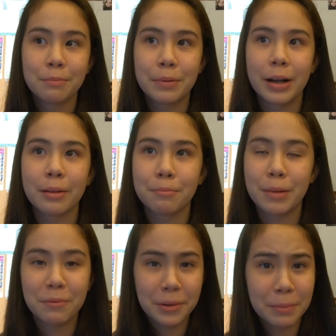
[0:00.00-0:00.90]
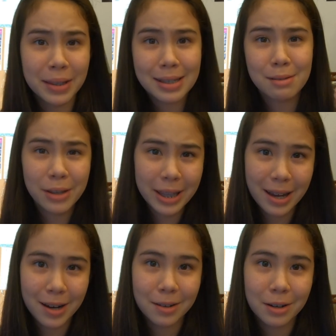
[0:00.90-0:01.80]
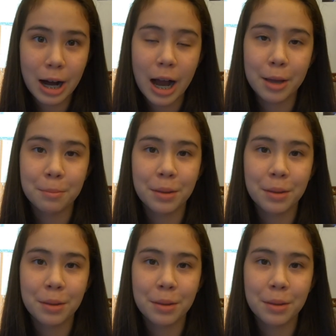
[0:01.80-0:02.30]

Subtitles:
But me filming this video, I am